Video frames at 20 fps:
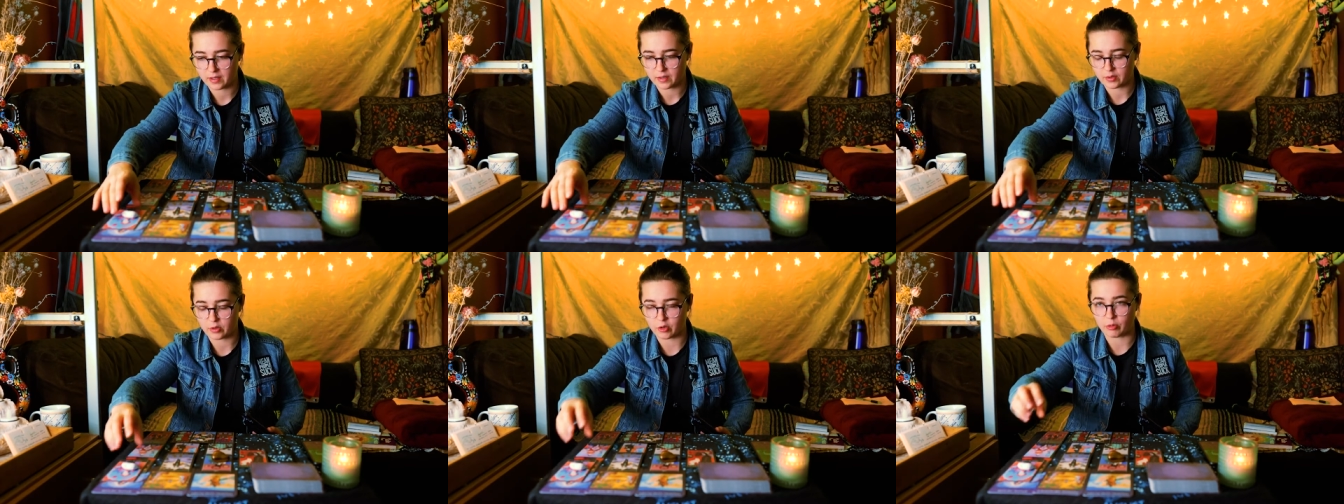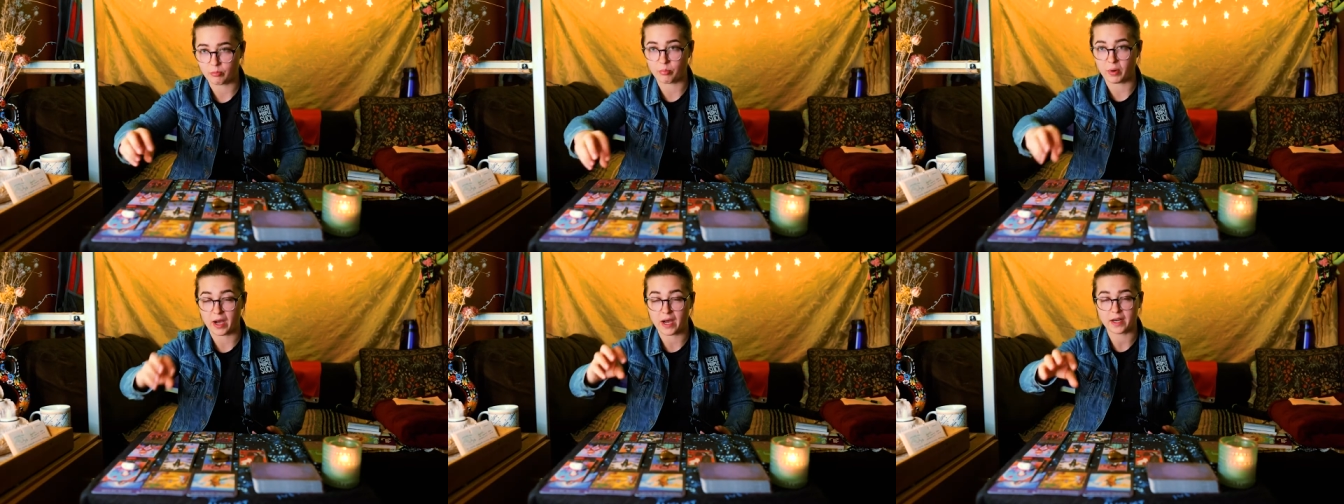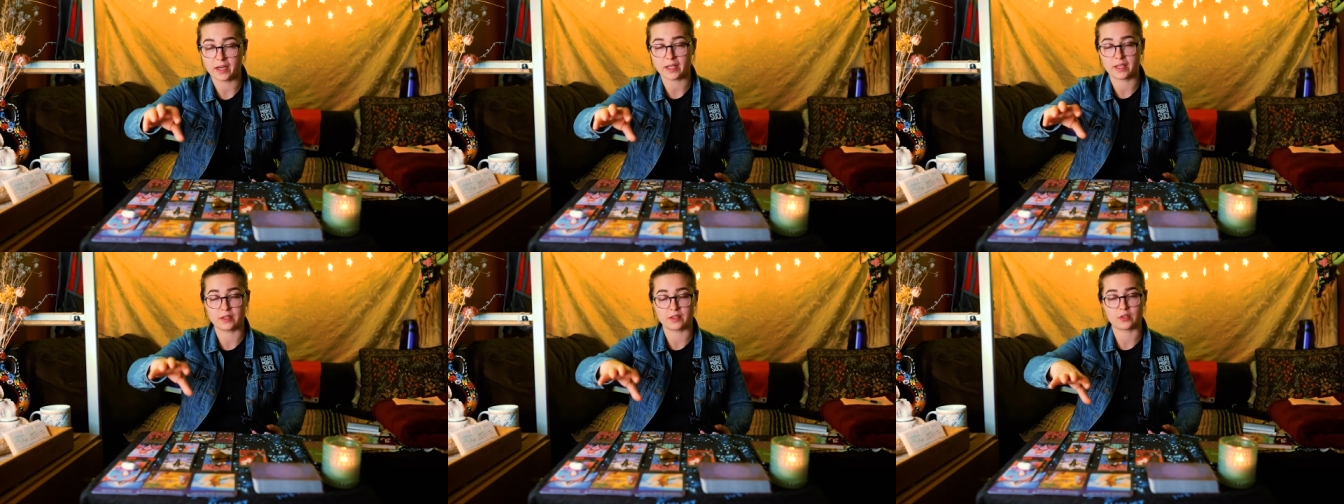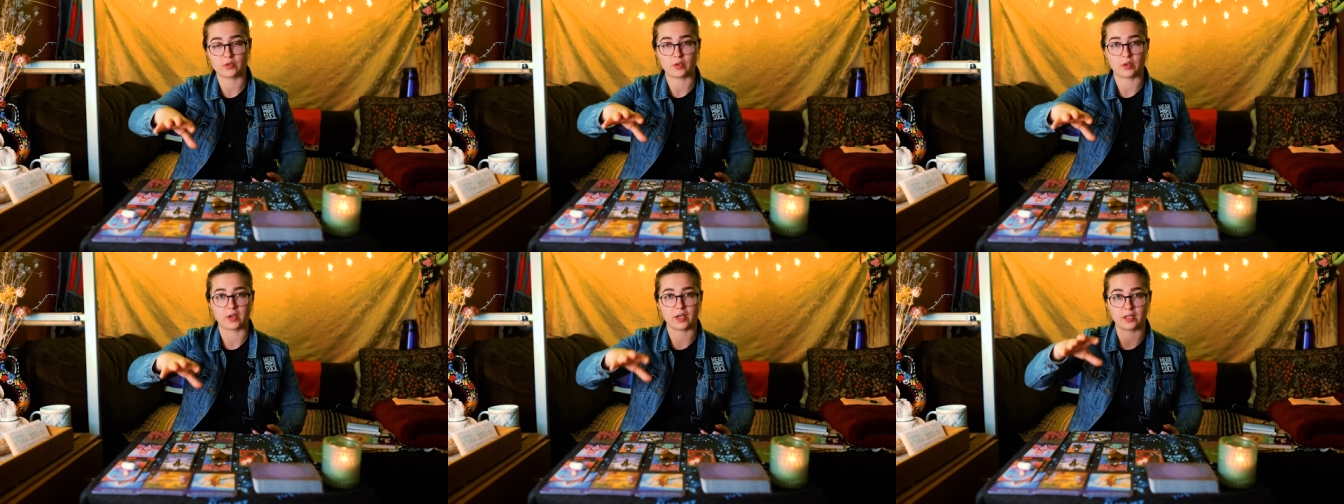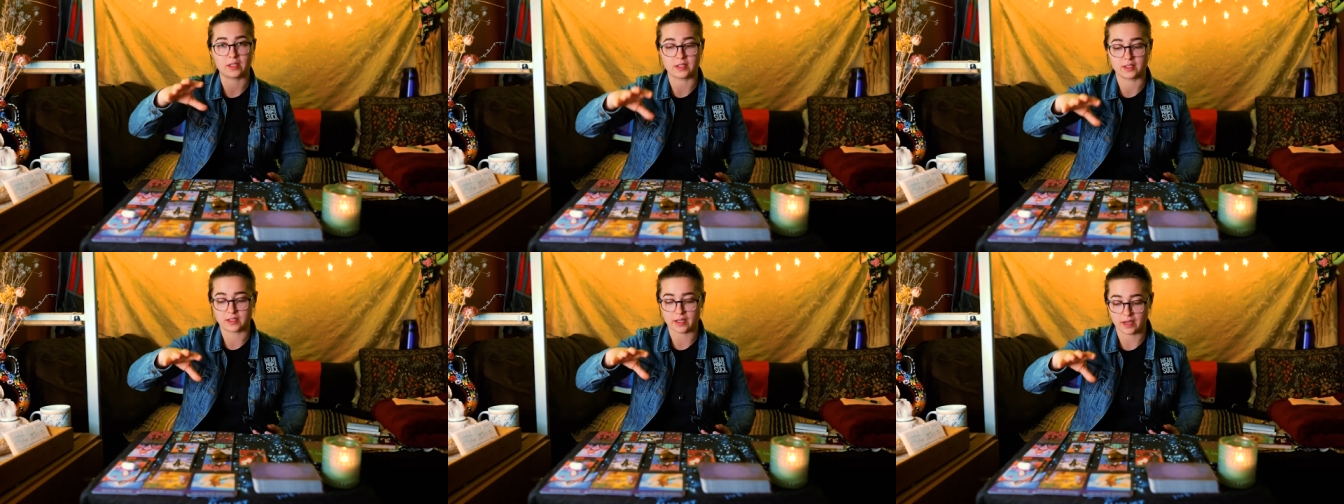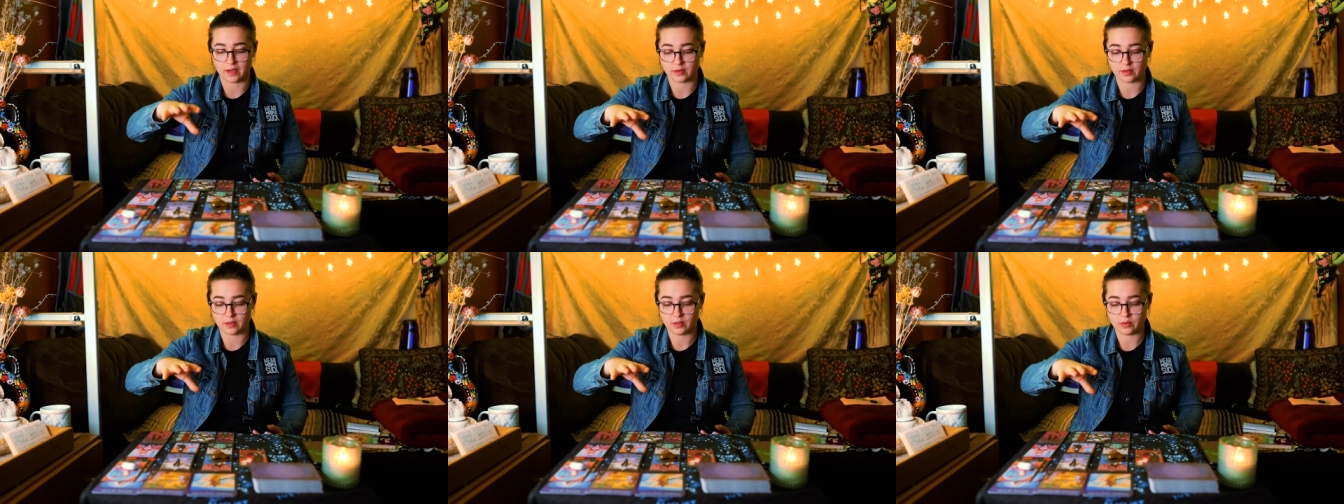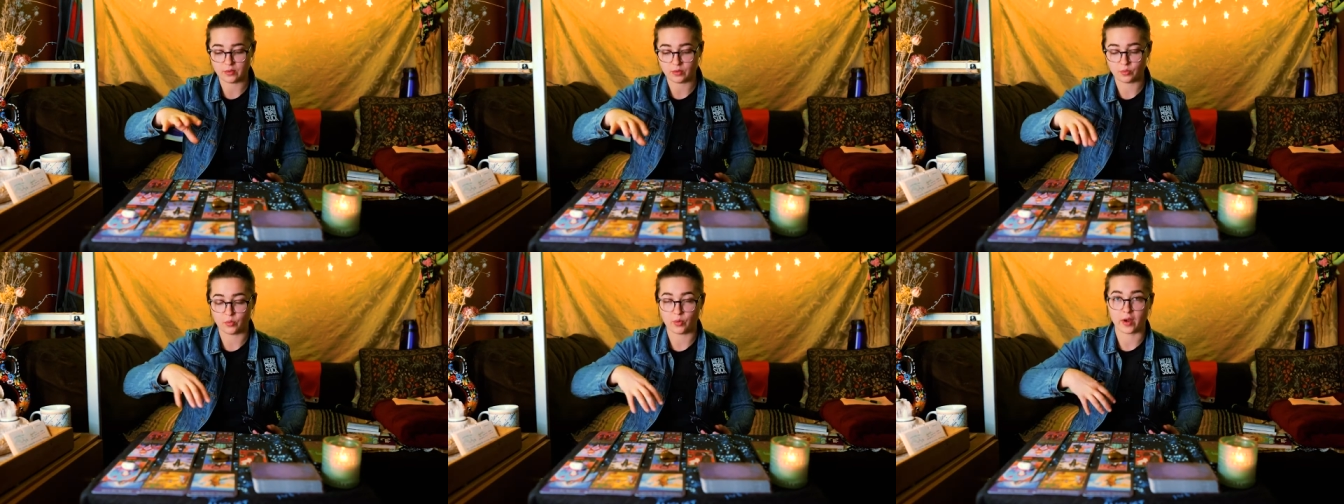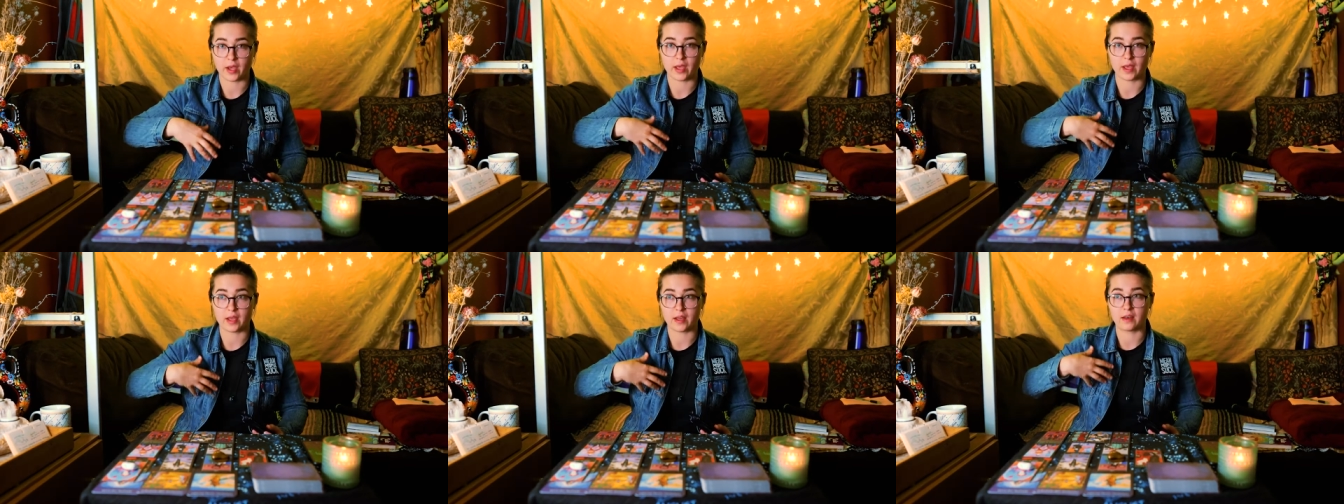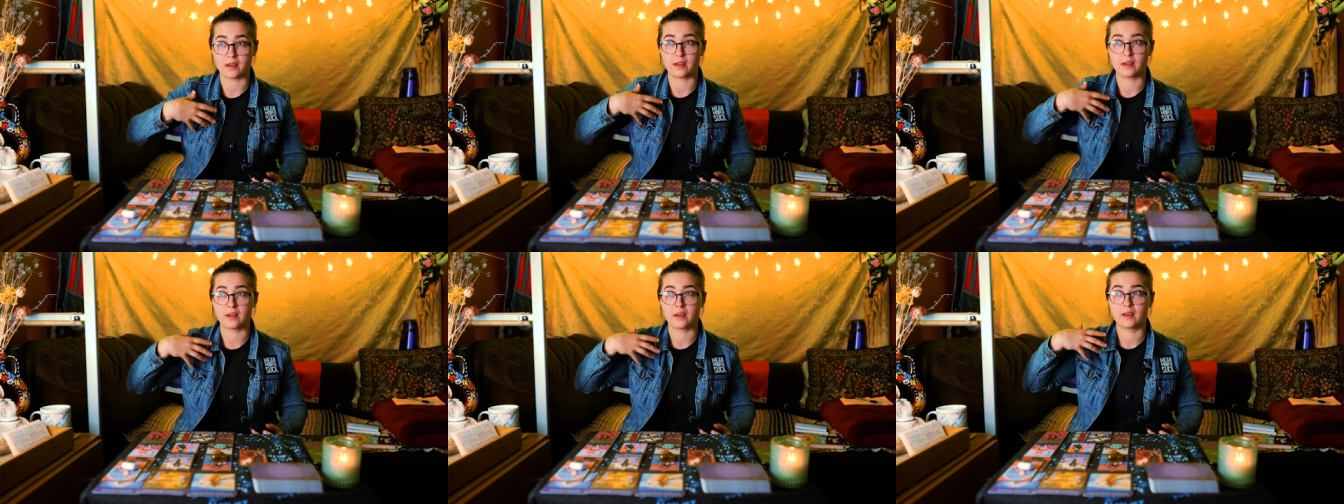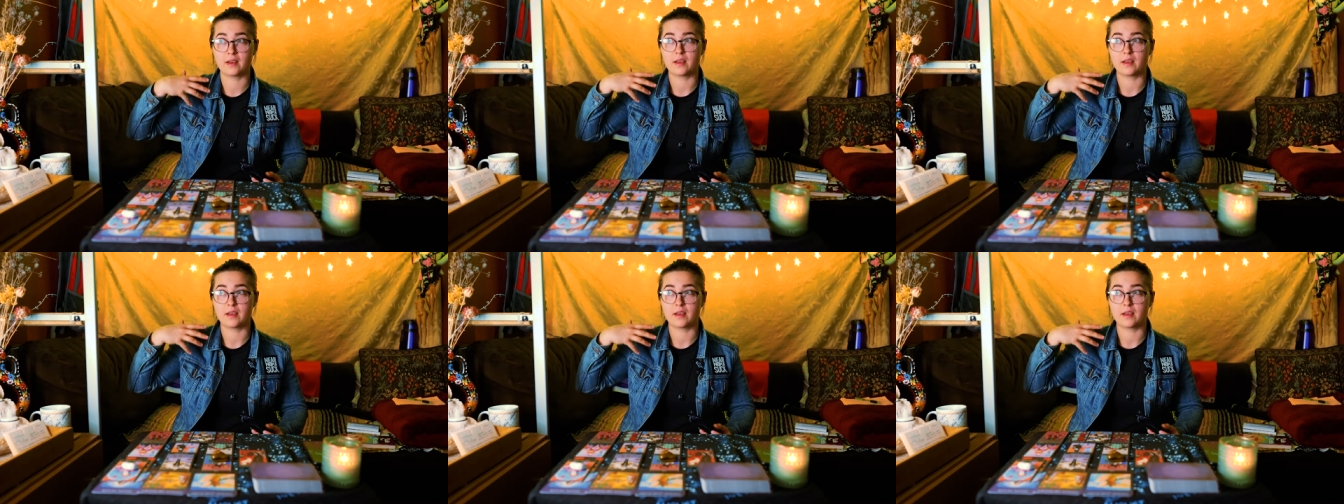your body is trying to tell you when